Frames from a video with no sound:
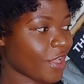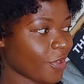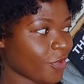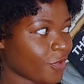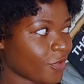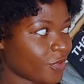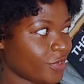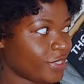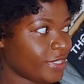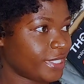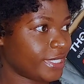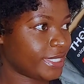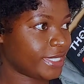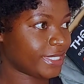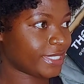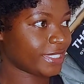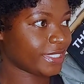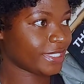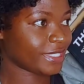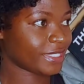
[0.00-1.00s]
Now
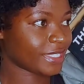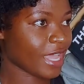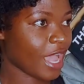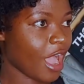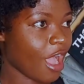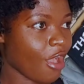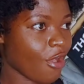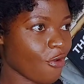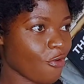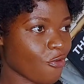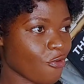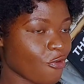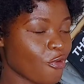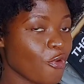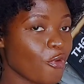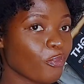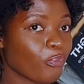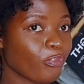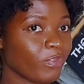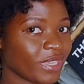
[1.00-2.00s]
this is
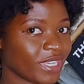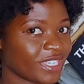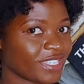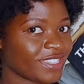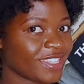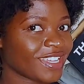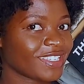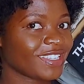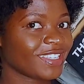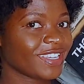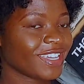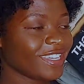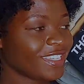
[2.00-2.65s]
how big that